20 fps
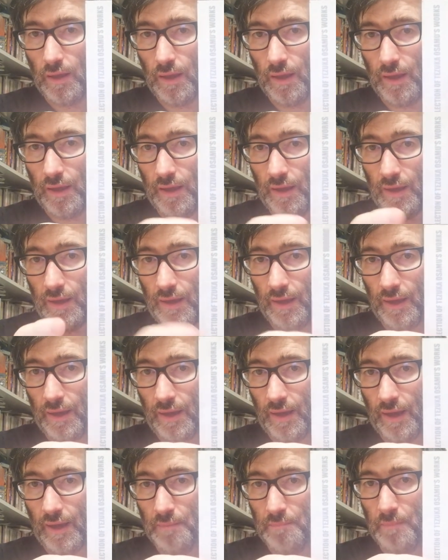
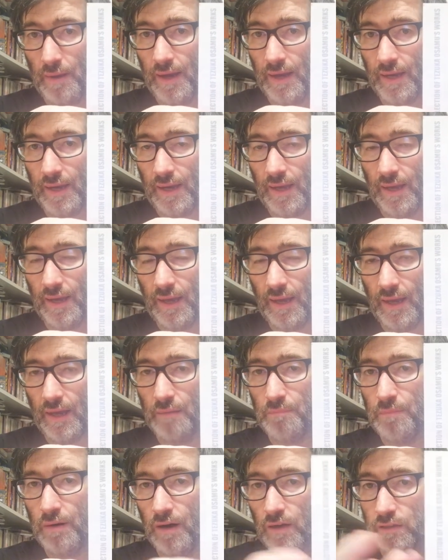a manga
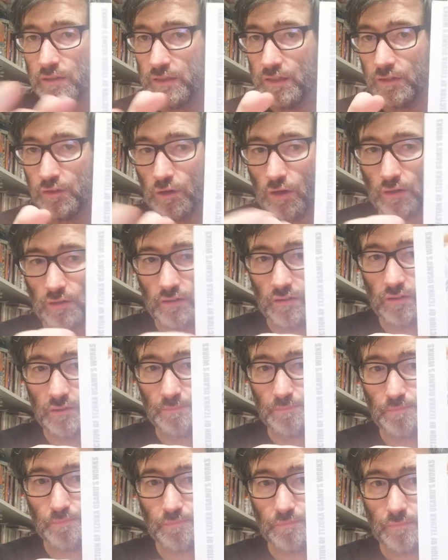about a
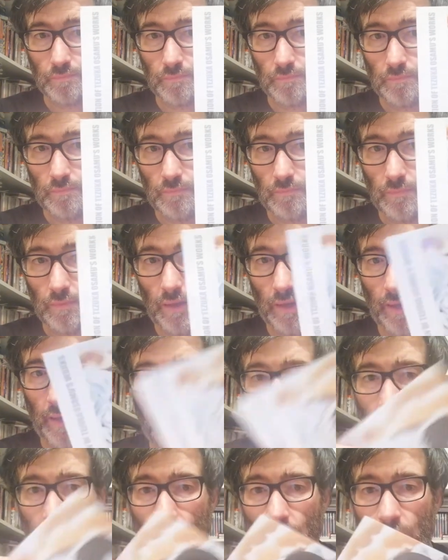doctor.
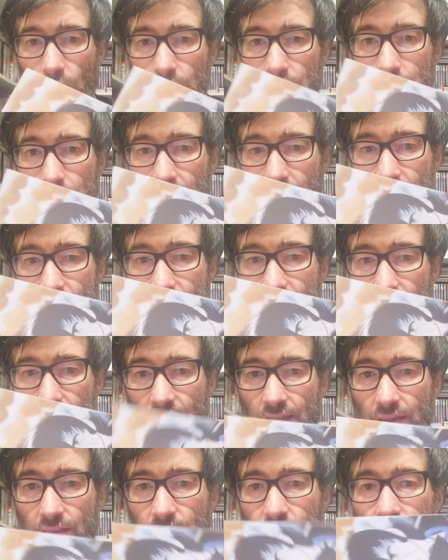And on the back
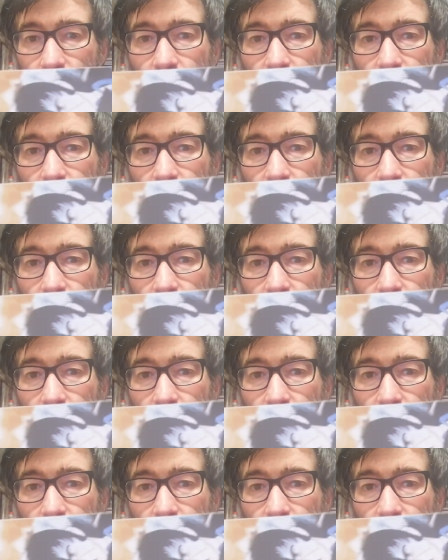side,